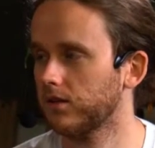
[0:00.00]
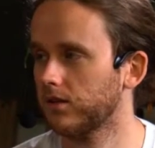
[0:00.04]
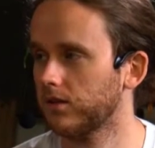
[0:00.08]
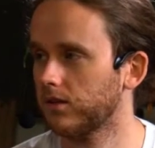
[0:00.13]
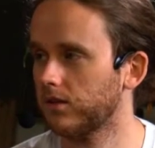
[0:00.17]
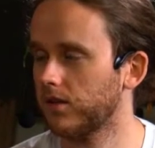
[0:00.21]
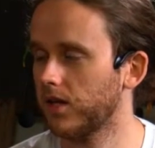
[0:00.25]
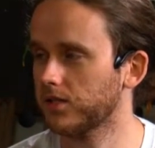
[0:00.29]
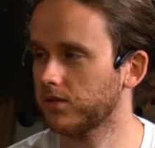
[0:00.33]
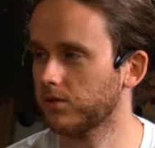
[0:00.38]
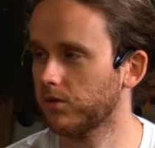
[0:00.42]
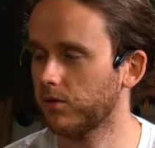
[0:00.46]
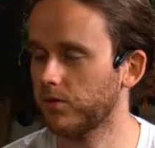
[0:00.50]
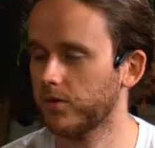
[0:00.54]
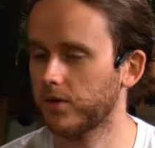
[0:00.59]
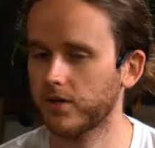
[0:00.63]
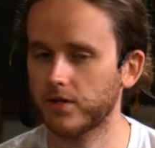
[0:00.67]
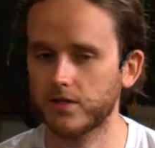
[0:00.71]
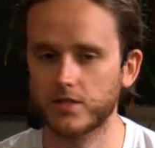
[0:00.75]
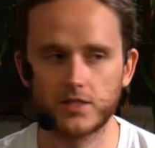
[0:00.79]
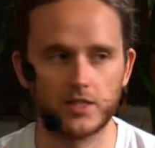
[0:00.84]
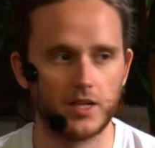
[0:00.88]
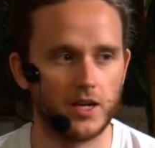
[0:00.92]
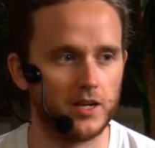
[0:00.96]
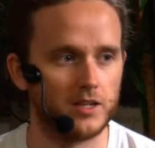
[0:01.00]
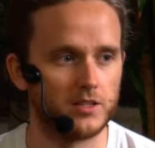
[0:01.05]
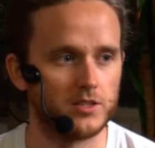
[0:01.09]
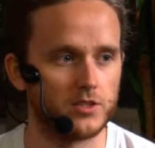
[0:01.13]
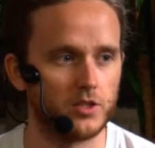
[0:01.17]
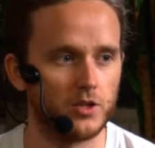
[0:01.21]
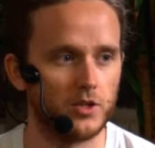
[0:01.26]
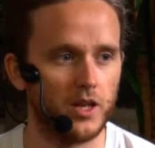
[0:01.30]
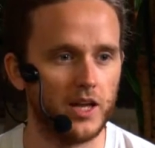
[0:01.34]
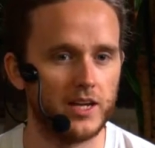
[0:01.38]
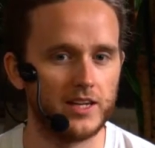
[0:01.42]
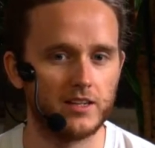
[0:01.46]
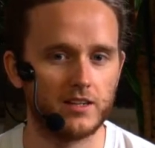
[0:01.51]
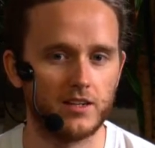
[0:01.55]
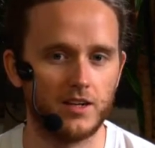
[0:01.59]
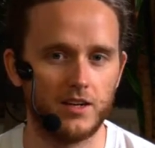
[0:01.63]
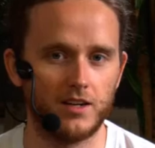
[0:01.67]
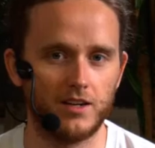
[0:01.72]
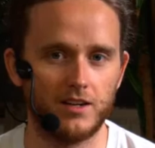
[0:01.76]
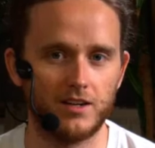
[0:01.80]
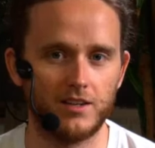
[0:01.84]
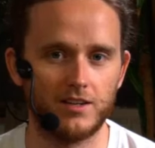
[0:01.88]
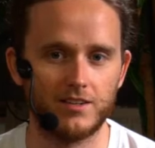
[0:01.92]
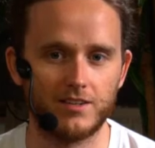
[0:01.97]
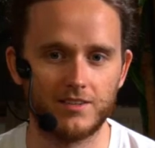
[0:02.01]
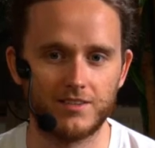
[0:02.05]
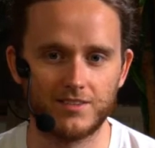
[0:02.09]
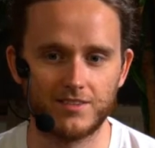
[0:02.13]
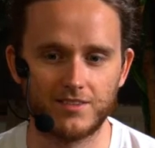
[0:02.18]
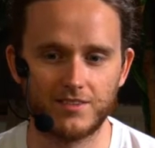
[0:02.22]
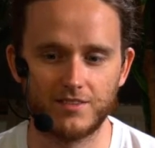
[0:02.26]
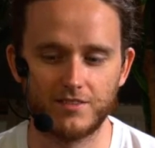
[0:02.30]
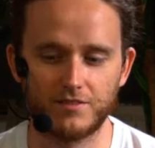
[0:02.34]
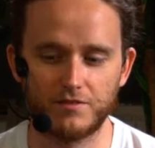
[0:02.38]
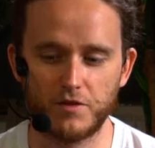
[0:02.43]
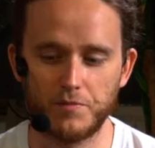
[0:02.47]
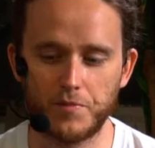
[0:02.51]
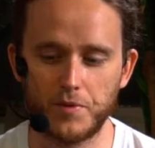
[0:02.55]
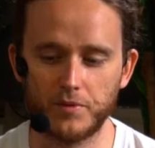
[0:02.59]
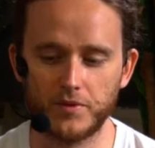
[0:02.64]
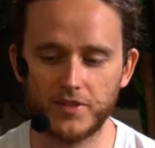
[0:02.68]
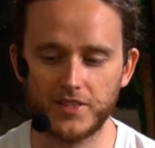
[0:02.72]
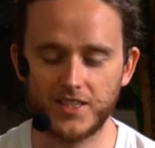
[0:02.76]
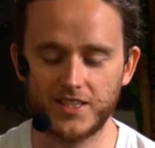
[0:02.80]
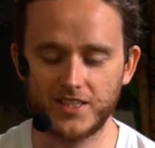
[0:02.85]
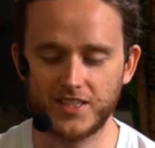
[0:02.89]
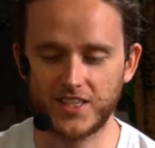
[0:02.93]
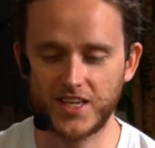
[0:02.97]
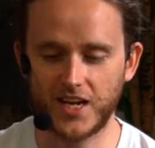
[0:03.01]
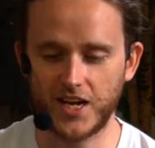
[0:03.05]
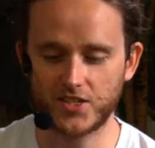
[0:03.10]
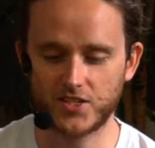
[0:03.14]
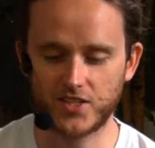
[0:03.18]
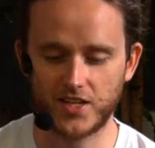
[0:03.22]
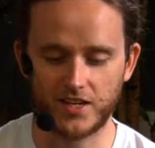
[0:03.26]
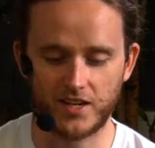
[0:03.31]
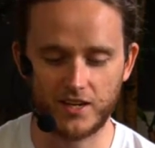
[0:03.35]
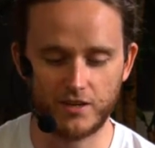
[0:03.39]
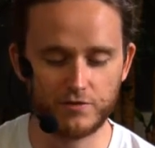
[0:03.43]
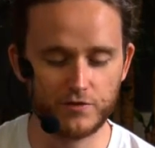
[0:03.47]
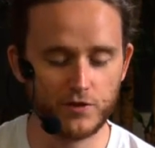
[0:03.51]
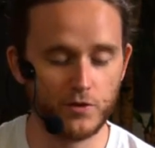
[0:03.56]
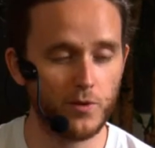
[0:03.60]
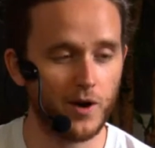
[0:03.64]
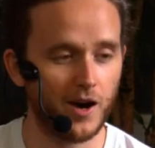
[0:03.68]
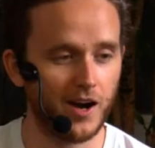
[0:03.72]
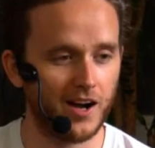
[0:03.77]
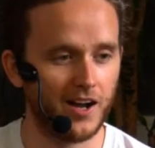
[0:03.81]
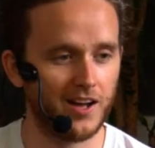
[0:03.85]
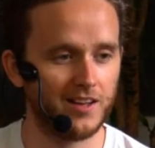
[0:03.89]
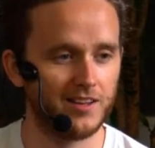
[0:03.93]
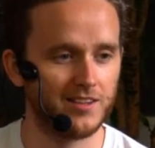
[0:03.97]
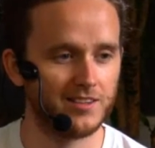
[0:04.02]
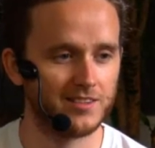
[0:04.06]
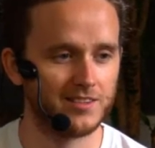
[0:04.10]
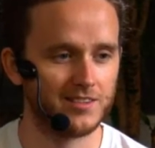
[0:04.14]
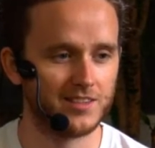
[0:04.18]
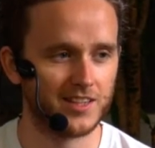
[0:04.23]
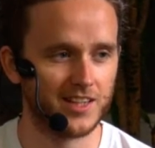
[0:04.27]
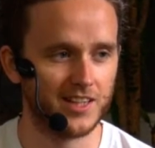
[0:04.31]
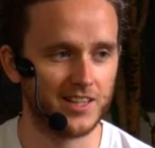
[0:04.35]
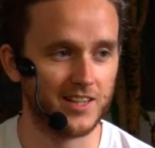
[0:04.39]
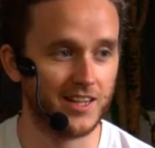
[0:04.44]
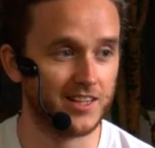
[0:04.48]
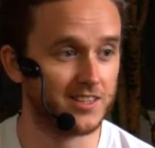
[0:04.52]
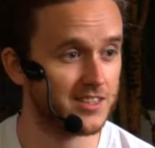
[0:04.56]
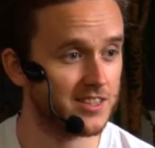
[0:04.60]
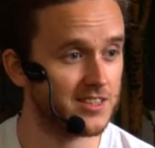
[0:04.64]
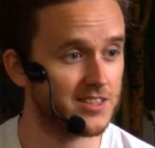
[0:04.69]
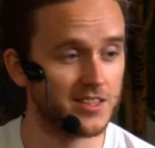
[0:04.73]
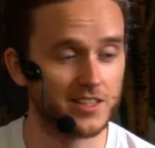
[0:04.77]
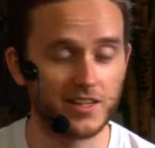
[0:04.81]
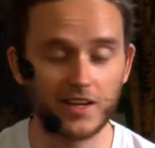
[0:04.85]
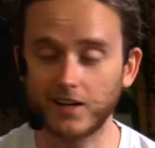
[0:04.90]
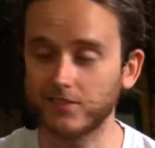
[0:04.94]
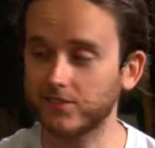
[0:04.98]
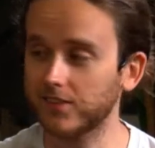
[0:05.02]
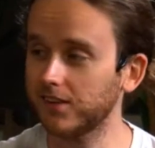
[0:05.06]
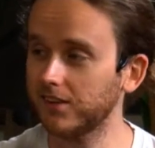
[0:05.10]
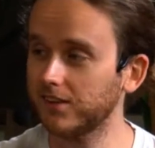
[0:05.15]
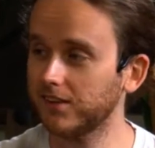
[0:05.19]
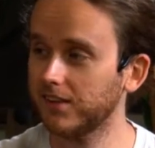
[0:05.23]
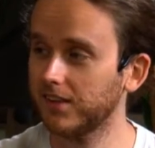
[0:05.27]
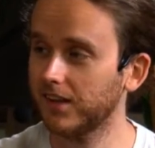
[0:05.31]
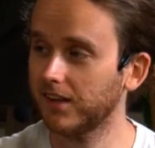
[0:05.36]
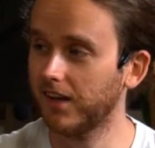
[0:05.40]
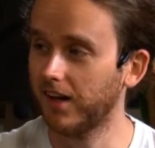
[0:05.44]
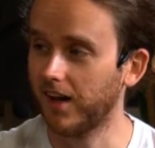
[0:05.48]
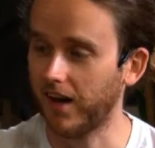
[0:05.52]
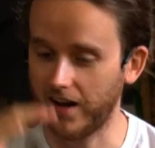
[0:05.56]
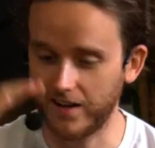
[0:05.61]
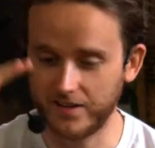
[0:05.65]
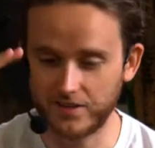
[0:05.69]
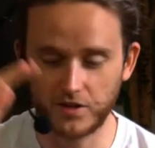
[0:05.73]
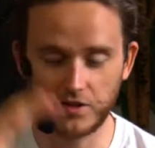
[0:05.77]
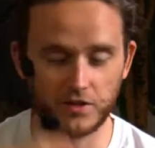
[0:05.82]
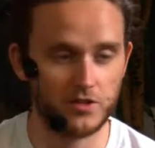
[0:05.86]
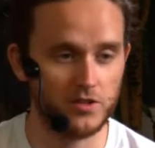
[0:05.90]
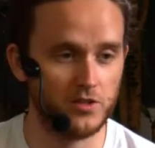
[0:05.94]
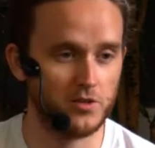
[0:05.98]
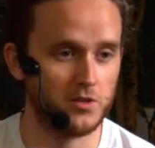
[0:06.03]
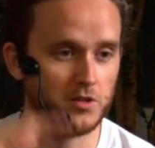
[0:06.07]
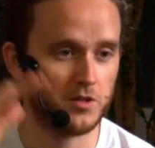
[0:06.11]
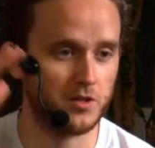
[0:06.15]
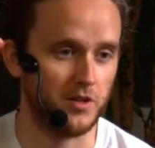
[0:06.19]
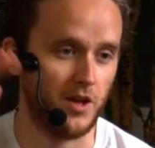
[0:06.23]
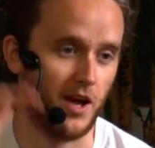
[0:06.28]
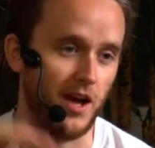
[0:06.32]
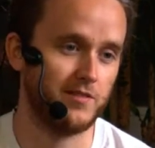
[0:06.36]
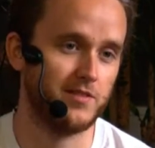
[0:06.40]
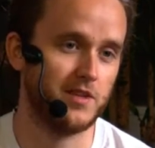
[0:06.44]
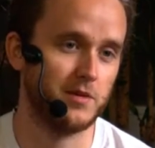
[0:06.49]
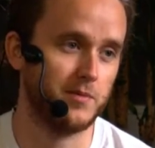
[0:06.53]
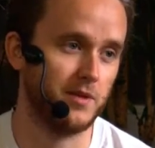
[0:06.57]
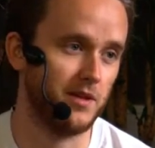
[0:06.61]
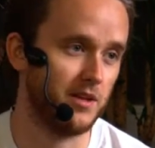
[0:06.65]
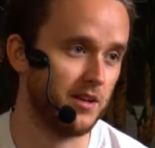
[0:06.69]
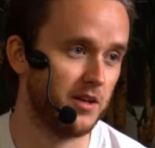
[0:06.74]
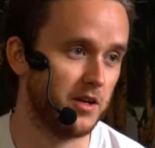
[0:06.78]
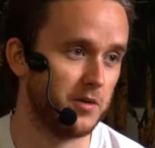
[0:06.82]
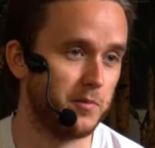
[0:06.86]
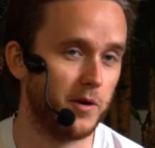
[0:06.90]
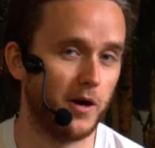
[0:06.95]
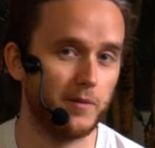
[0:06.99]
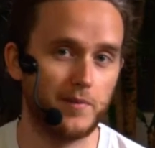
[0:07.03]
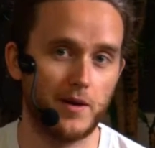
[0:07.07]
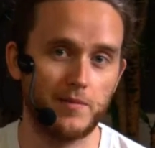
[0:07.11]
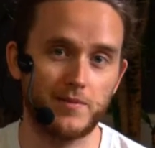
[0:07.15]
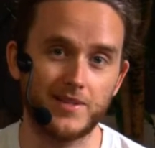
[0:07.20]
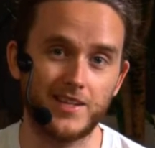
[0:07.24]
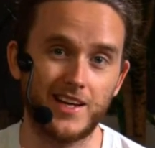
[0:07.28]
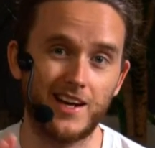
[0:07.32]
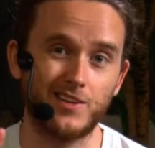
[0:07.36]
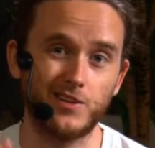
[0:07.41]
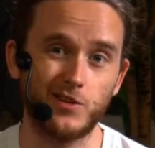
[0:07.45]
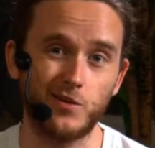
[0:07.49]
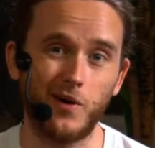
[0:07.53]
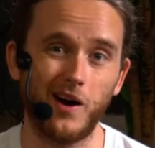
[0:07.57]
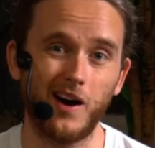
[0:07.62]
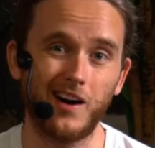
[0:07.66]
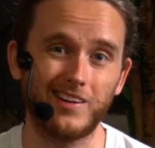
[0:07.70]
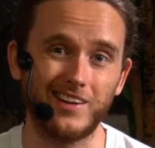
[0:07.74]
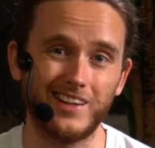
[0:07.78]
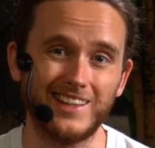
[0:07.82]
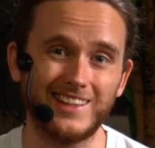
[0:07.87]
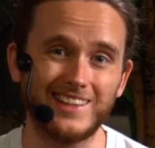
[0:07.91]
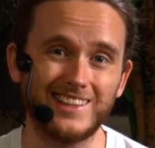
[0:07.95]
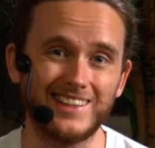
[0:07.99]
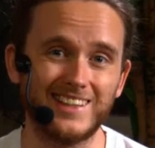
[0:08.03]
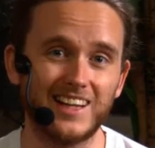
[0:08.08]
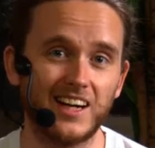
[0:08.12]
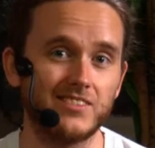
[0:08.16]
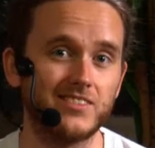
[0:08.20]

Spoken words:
That's what we're going to say. So, like, for people who didn't catch that, if you are connected to cover and you have the ability to pop up and down, you are in cover.